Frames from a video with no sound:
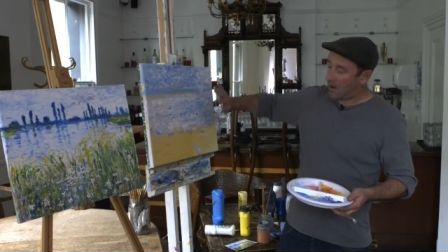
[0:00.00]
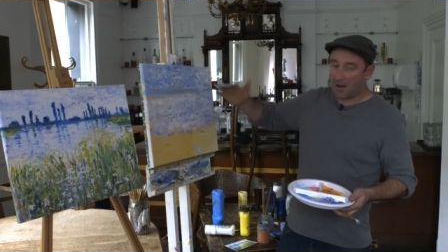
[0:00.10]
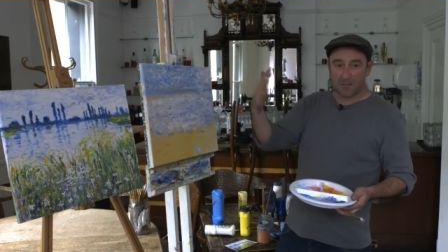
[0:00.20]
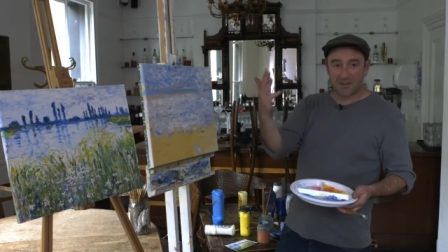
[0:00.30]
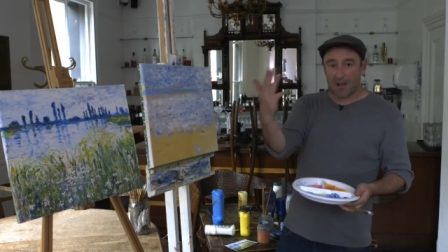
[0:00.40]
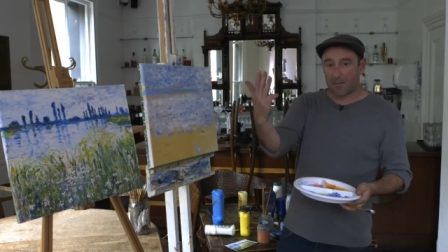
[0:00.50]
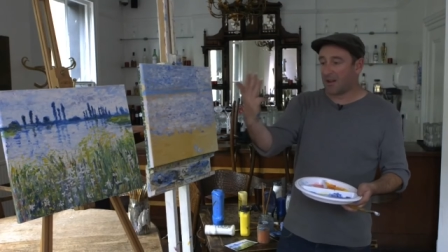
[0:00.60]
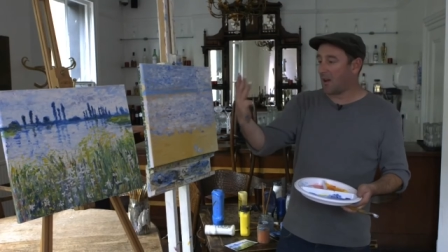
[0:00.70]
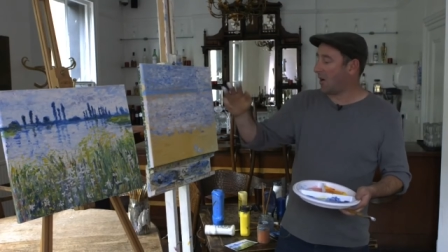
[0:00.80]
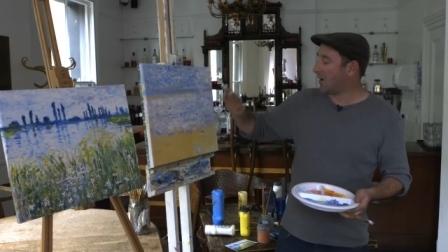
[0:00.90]
and I'm
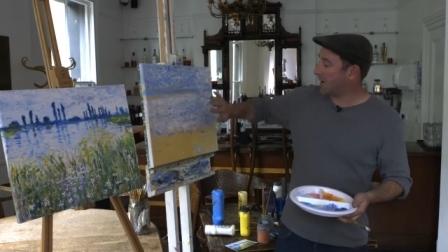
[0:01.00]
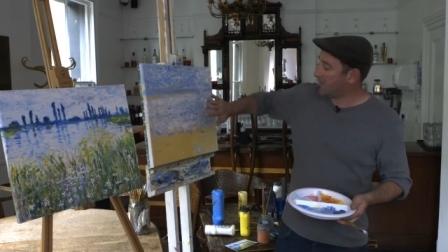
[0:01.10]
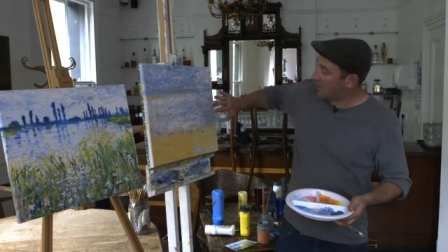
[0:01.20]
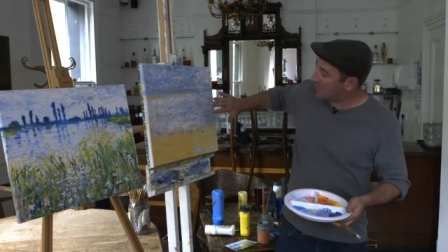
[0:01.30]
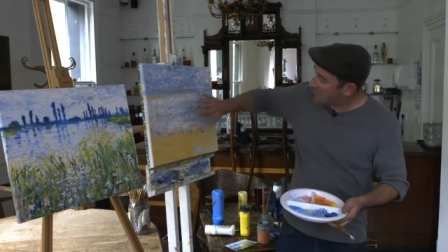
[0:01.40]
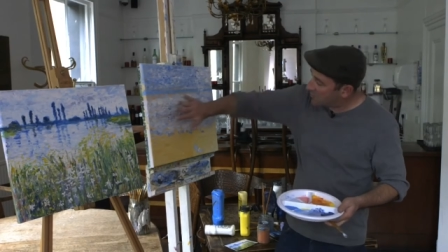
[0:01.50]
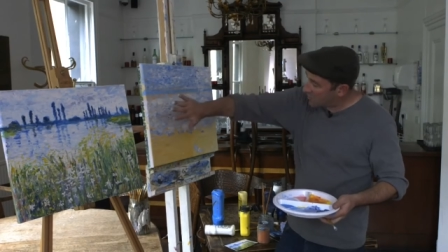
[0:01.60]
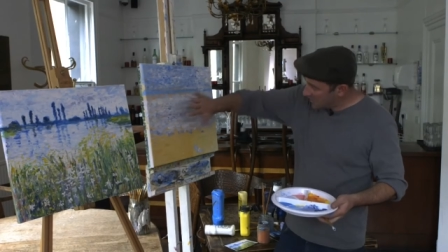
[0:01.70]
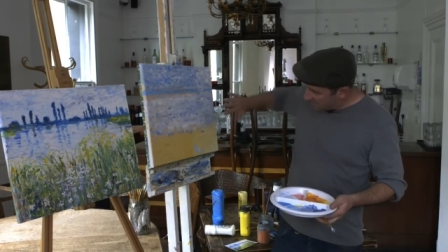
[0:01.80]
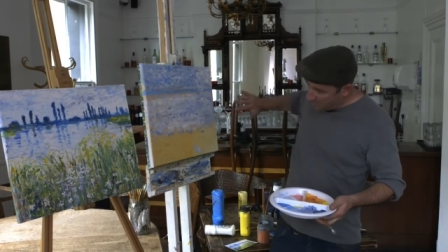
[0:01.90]
dabbing it on. I'm not
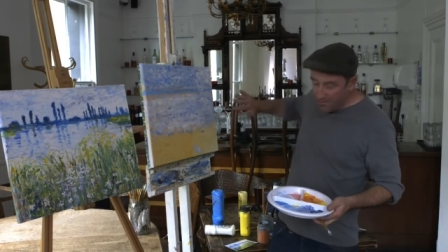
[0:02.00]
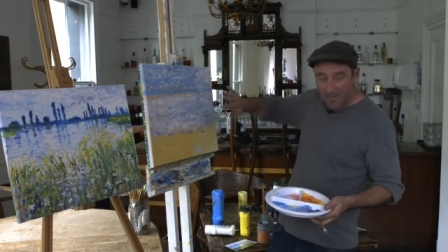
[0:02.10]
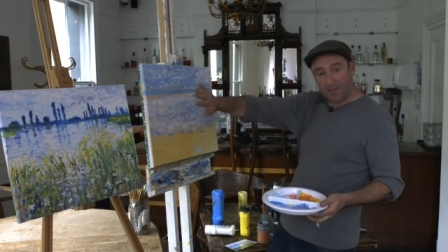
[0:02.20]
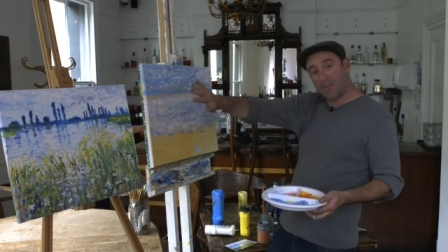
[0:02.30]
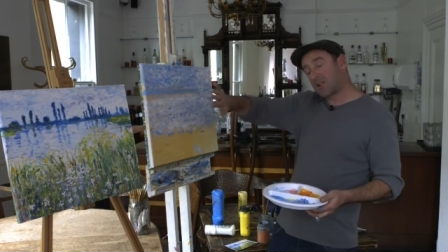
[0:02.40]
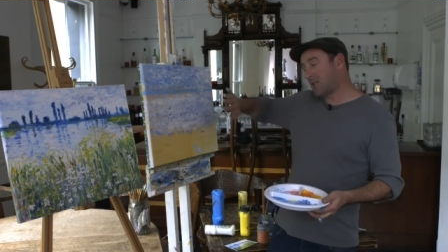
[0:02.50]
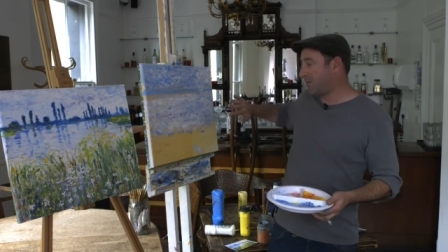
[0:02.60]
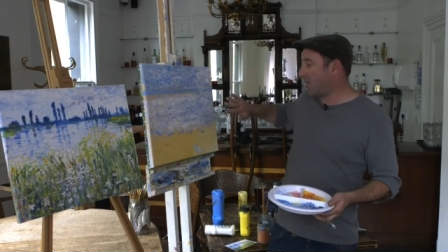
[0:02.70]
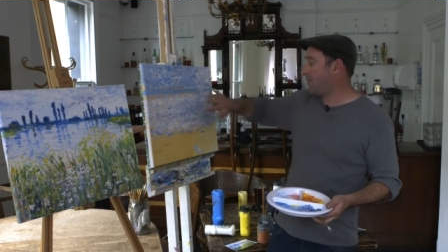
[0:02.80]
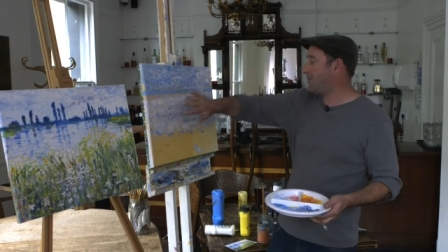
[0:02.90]
just mush,
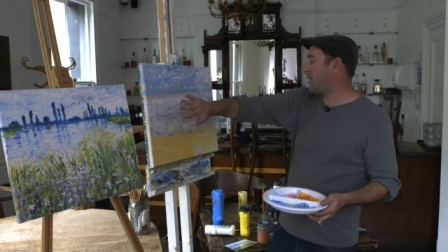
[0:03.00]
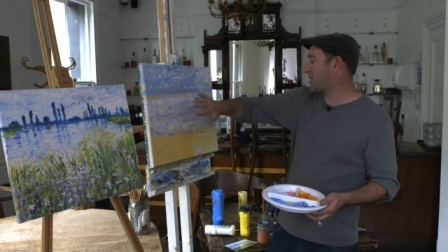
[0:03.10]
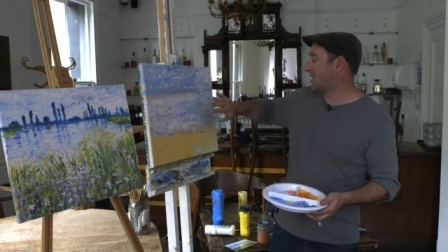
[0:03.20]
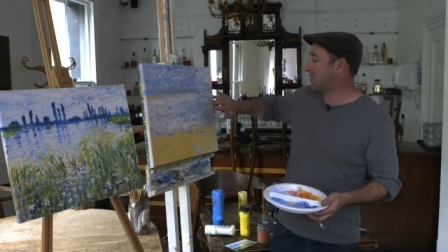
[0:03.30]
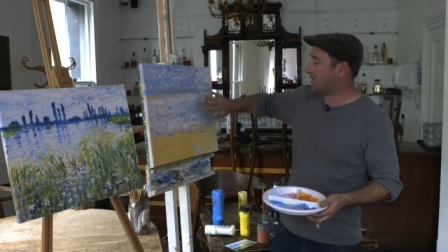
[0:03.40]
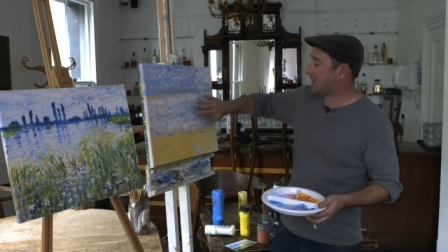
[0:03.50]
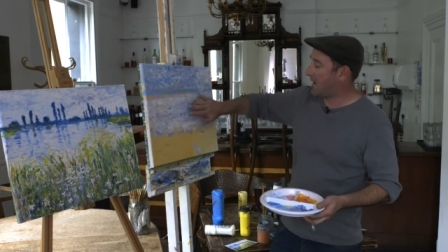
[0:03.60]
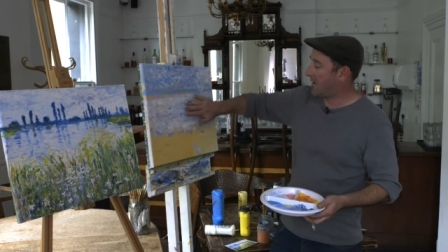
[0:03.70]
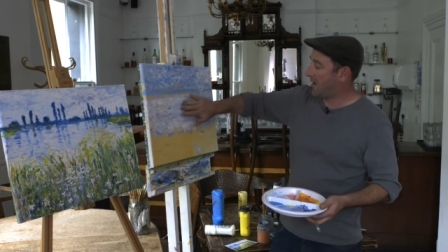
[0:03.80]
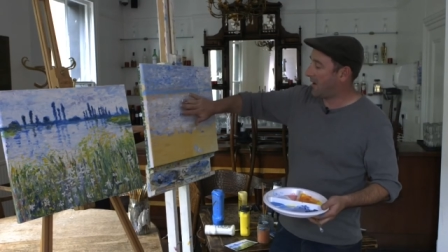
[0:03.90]
I'm not meshing it all
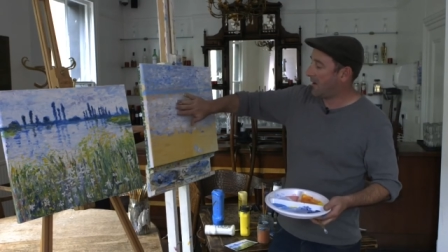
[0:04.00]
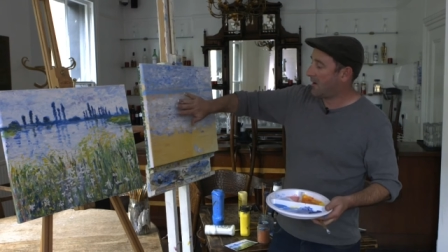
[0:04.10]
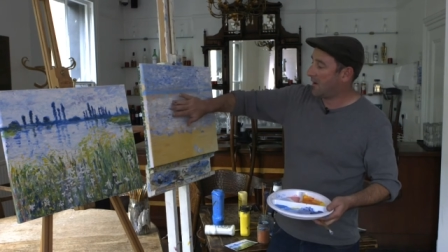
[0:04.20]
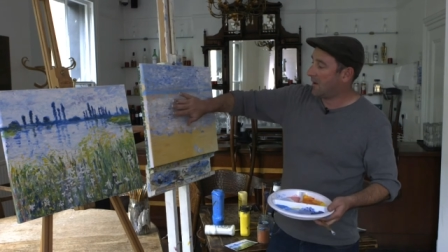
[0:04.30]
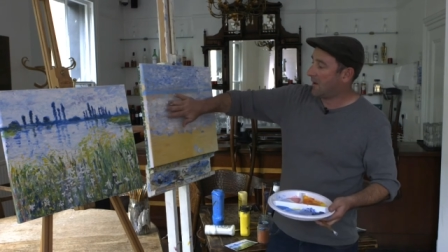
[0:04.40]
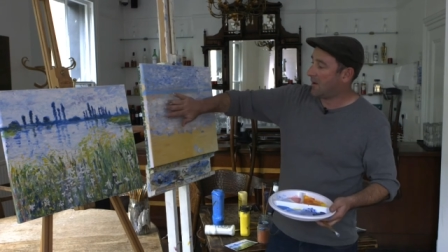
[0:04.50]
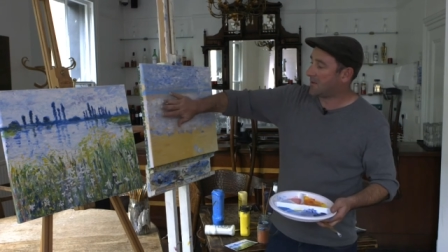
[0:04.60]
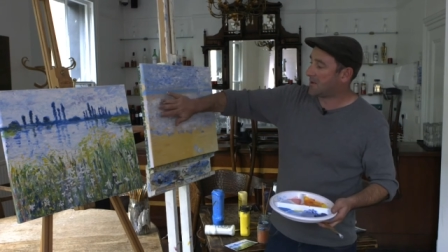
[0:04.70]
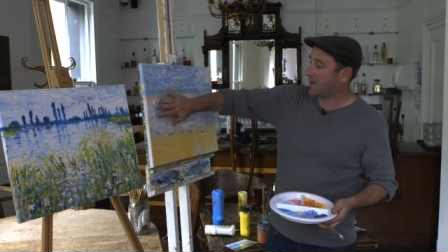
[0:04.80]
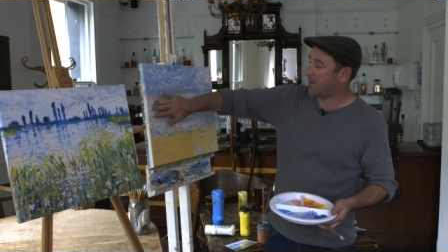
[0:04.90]
together.
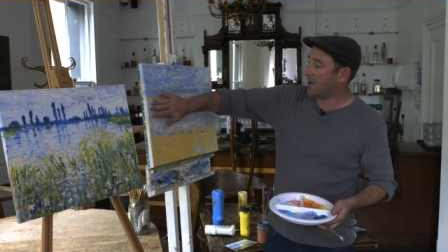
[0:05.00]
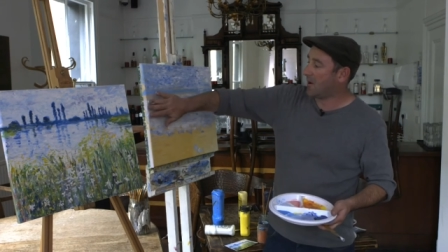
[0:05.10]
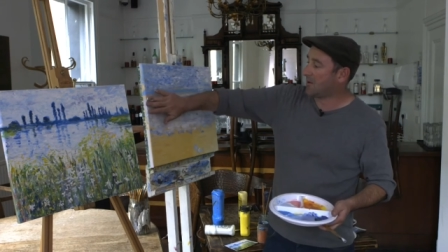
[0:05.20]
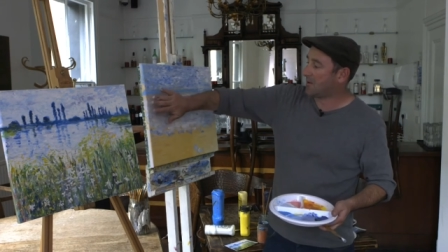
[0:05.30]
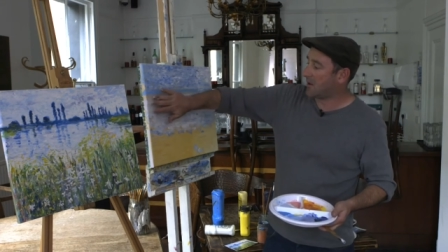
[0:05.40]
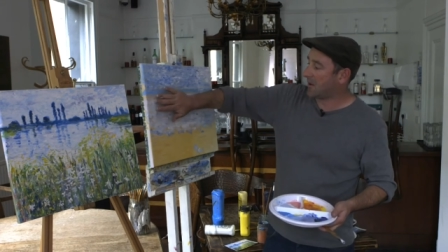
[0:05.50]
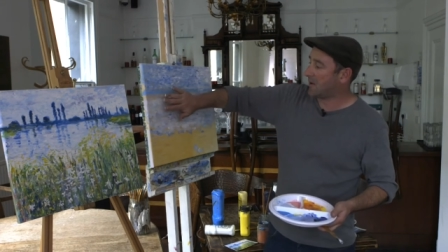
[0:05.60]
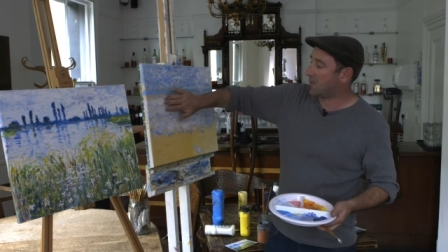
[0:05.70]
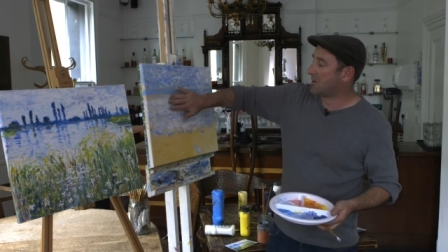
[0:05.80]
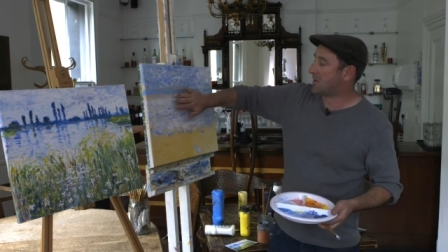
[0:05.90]
I'm dabbing it on
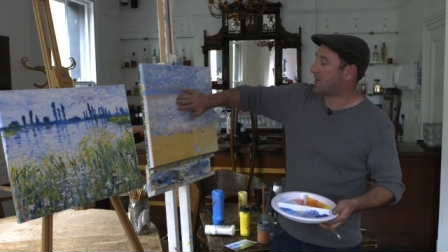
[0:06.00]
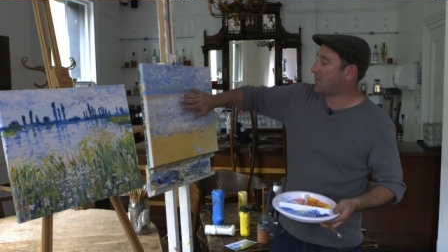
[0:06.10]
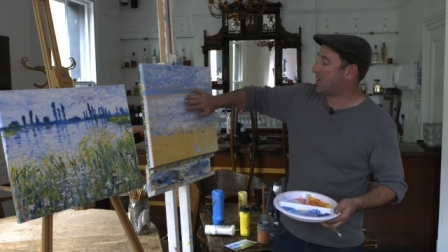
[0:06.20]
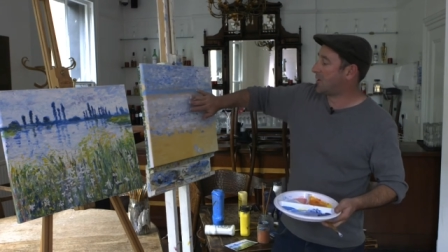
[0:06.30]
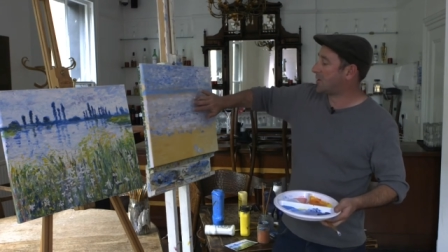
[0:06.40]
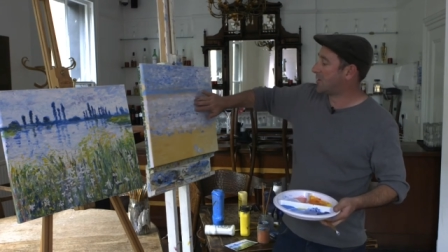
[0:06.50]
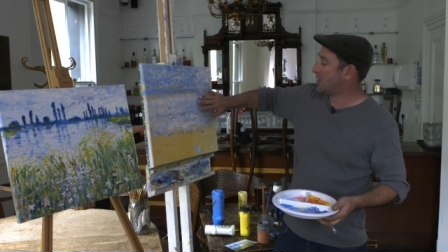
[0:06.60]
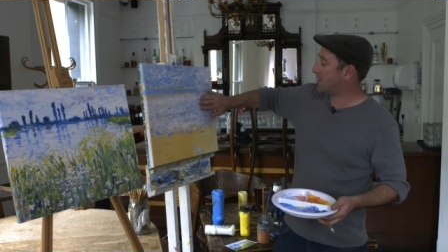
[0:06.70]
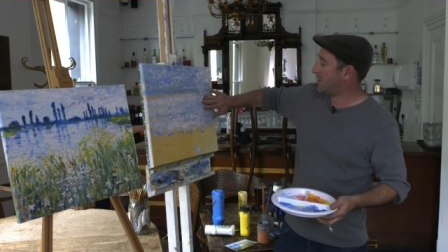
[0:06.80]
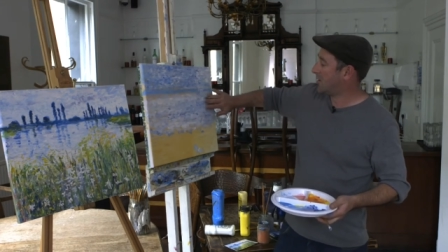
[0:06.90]
like you would do a brush.
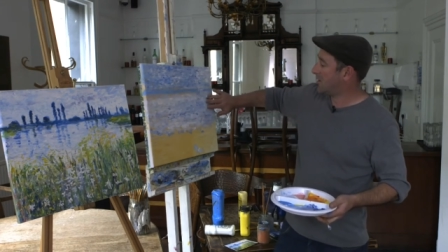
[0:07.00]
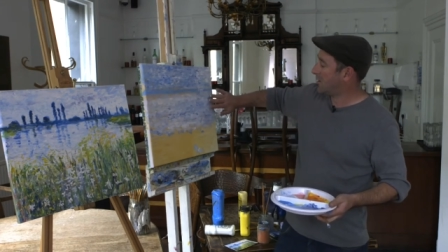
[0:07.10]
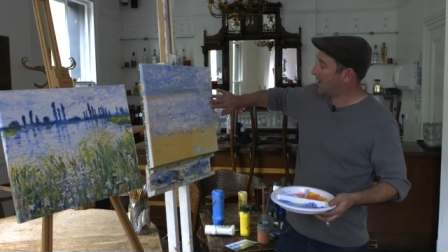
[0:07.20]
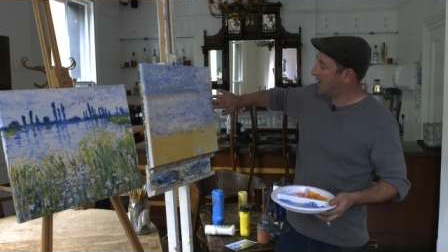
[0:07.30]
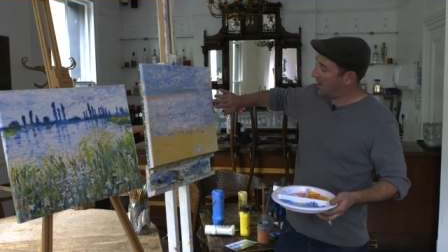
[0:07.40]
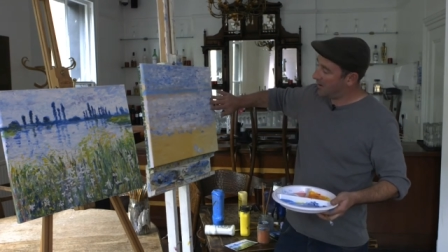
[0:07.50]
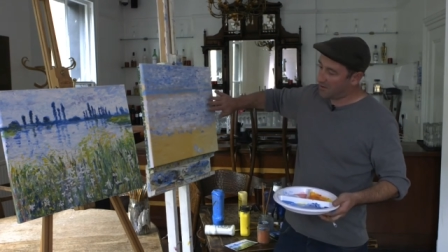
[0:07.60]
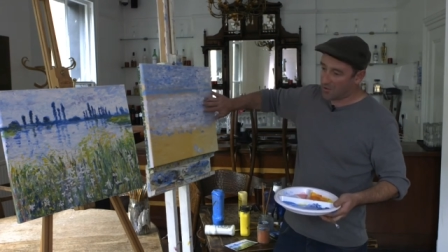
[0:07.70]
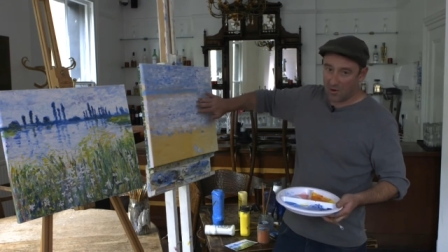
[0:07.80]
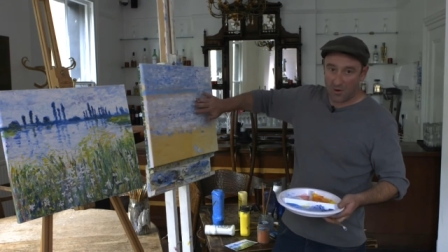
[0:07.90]
And
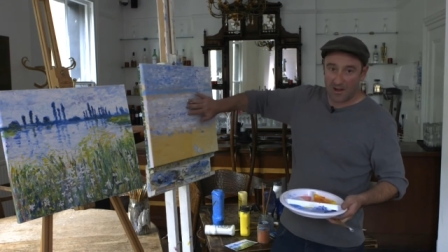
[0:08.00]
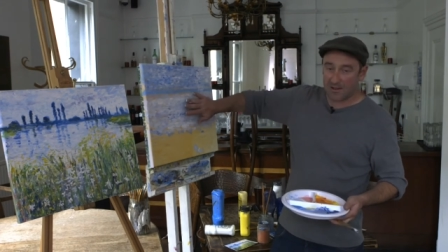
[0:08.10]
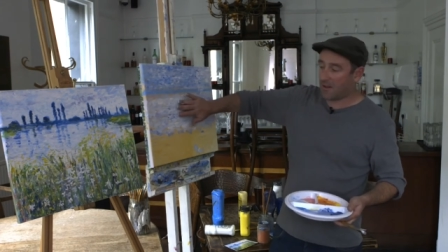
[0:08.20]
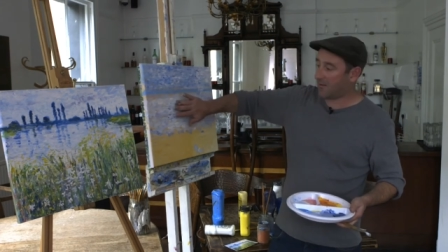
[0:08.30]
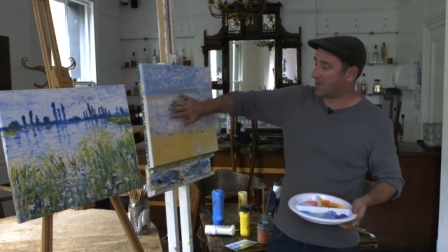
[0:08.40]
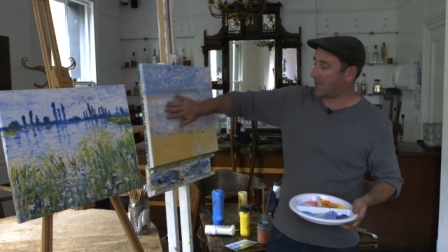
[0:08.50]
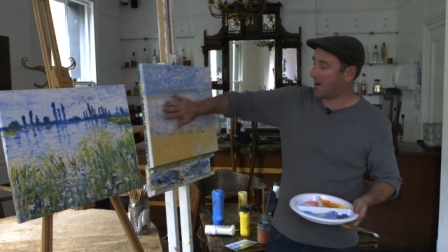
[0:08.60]
it's always left to